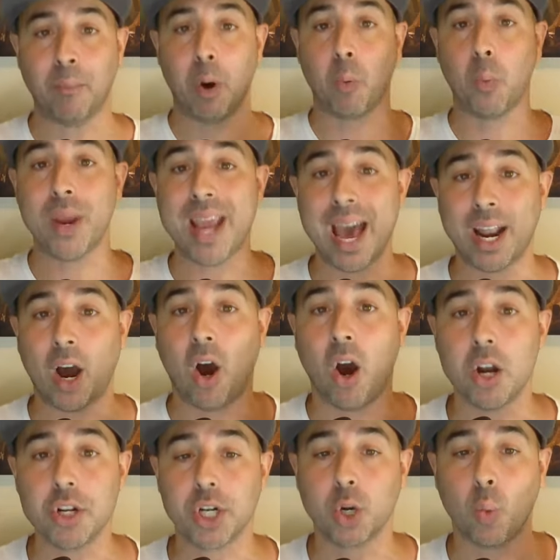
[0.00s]
when we had
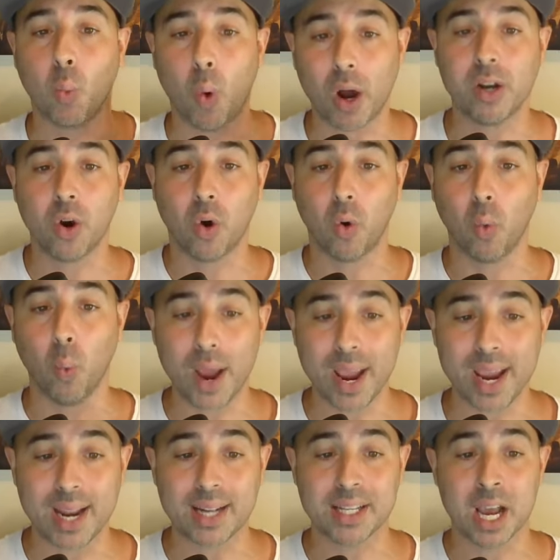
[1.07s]
101
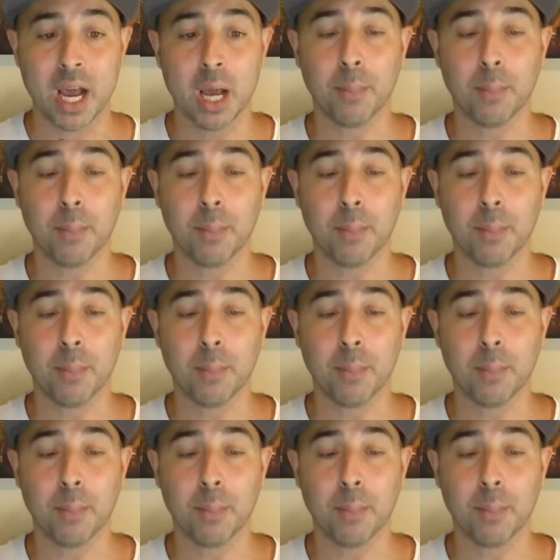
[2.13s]
wins,